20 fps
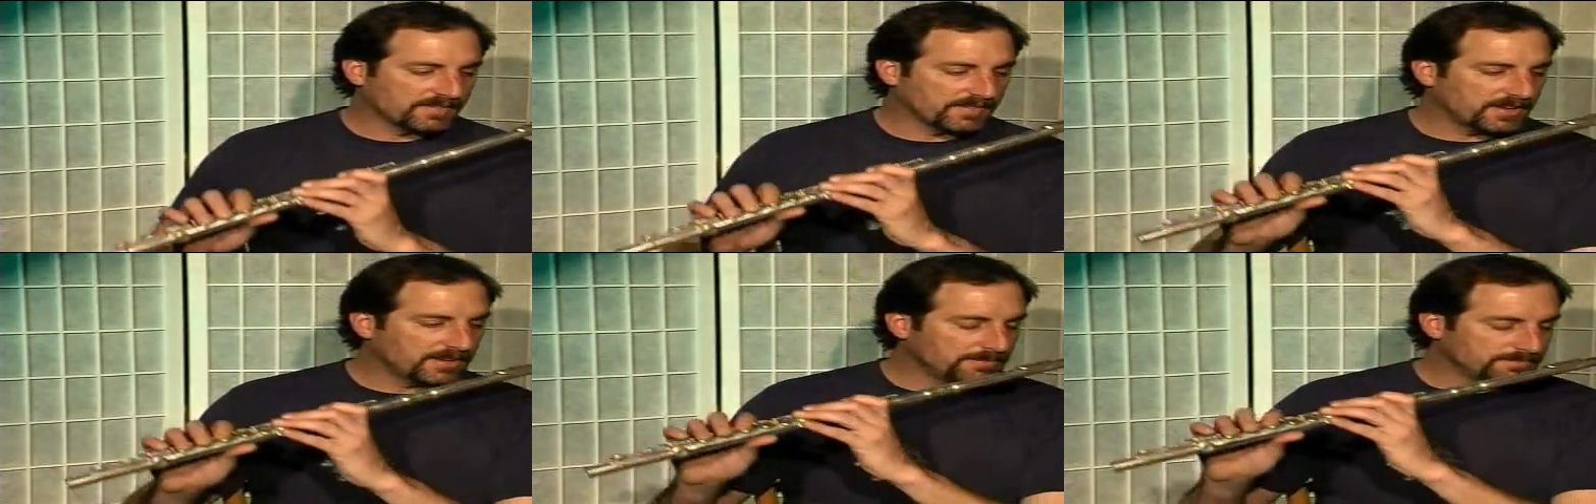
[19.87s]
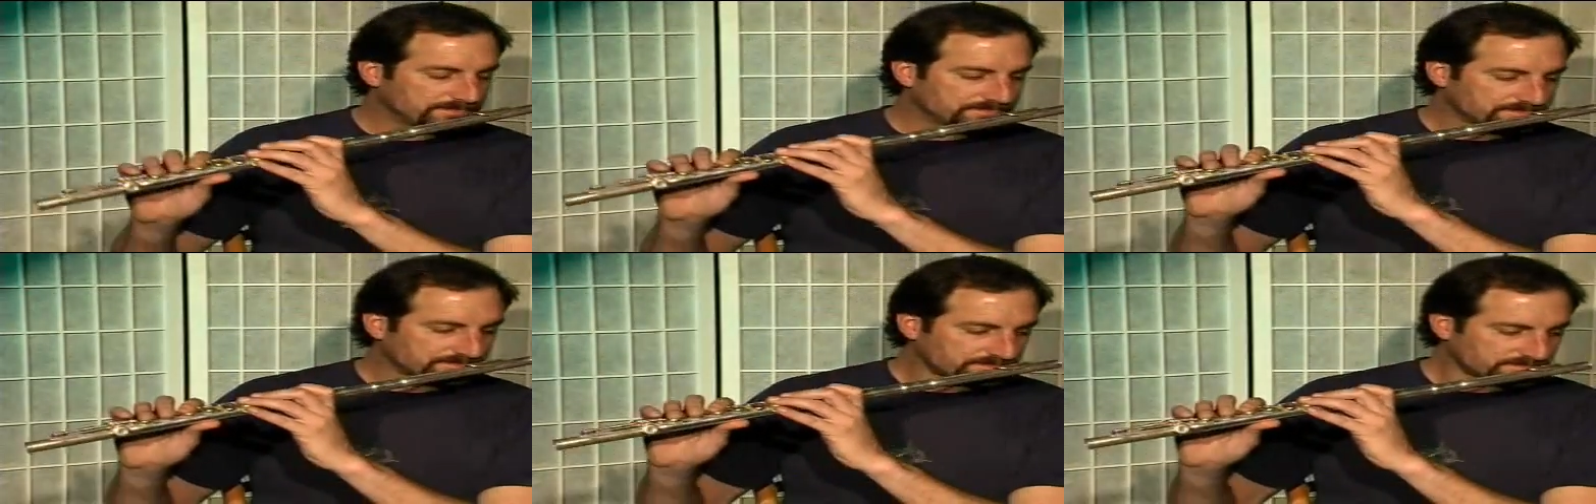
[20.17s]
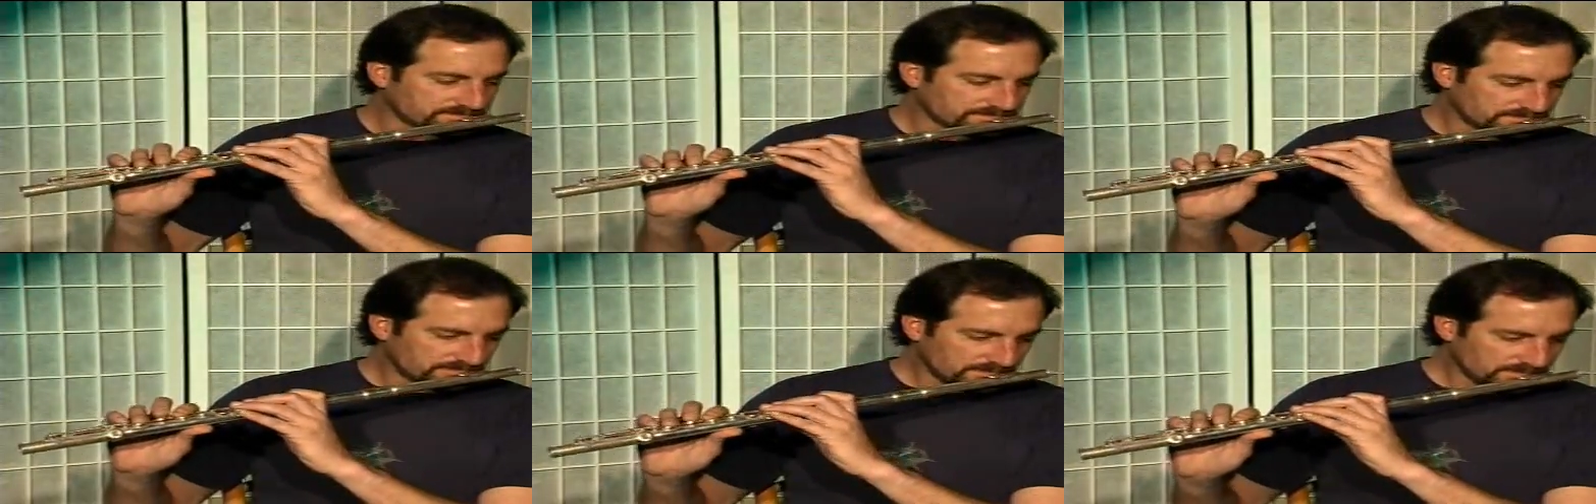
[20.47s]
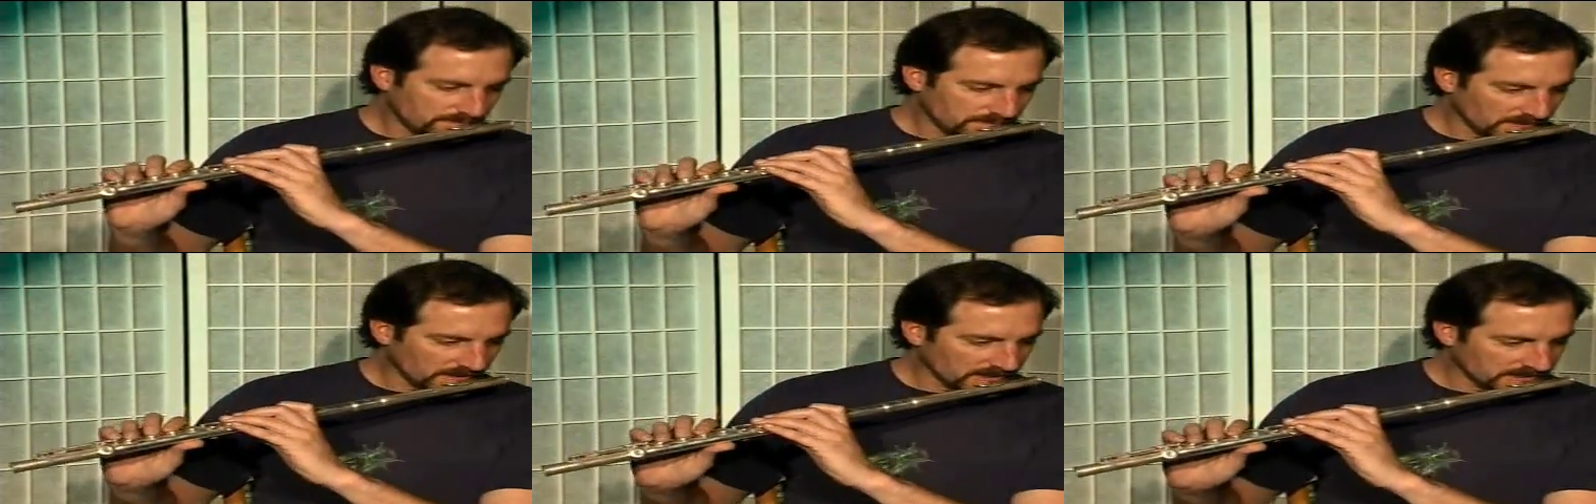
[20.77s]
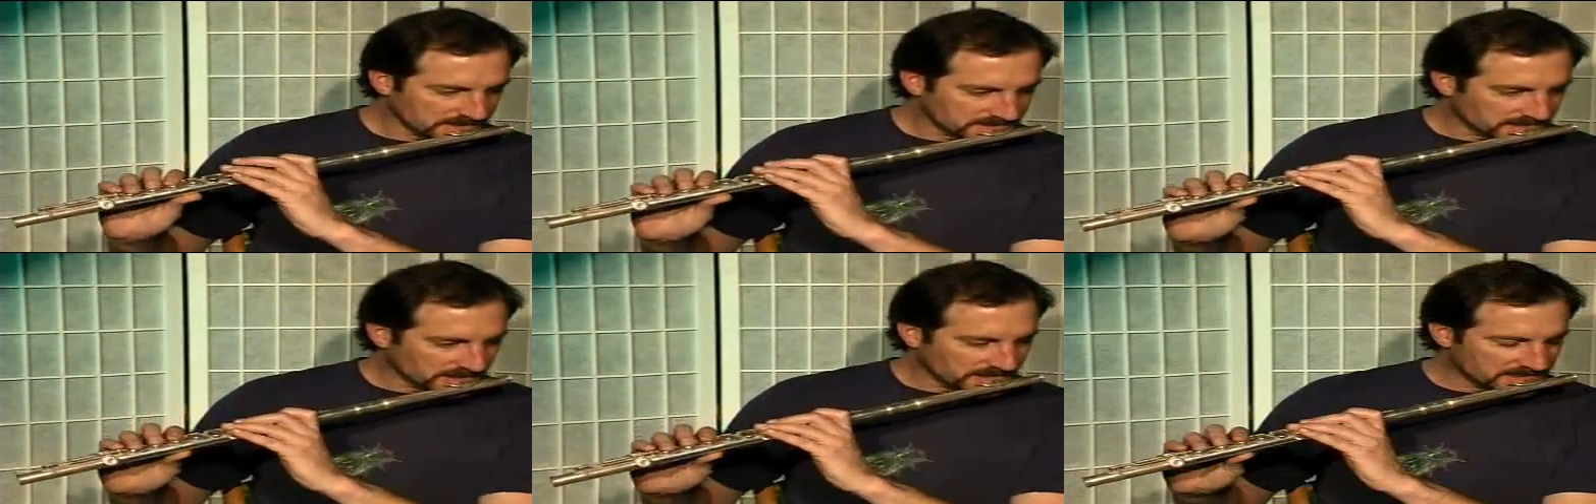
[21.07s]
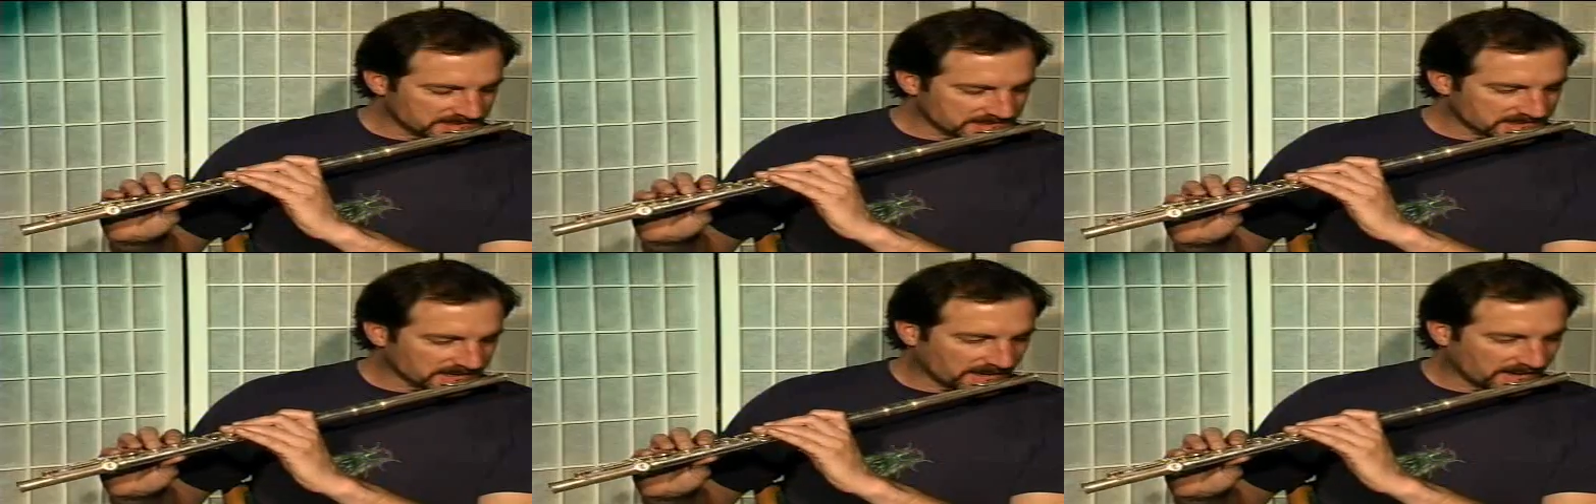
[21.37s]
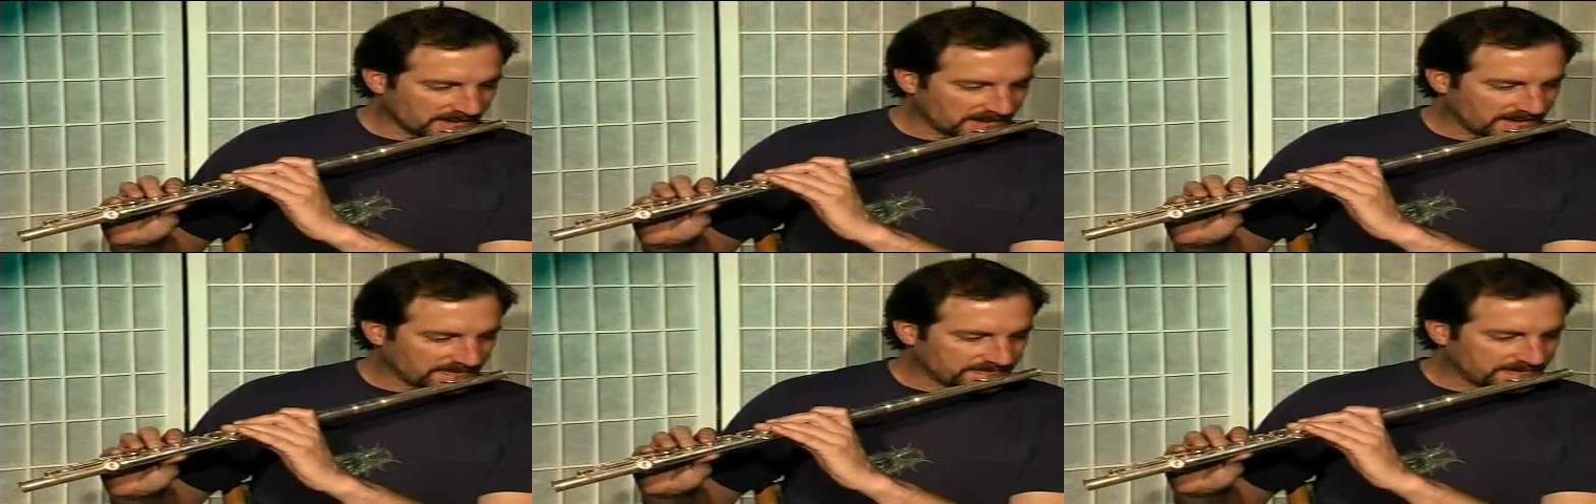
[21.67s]
of it. It's going to
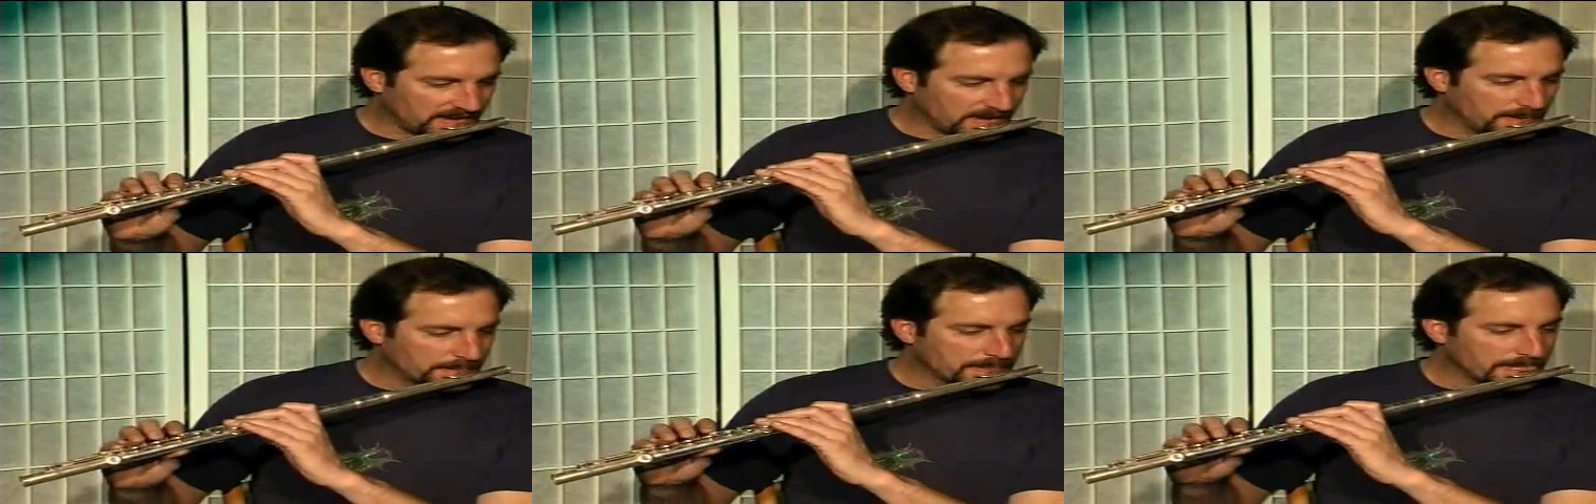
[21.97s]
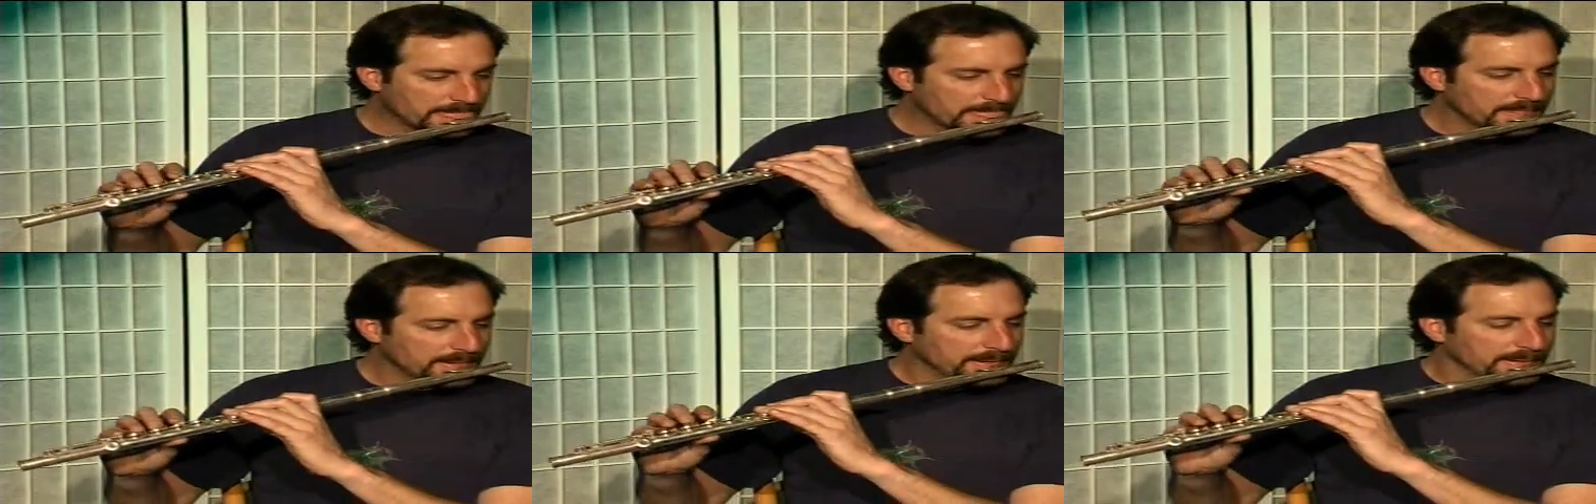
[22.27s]
start off on...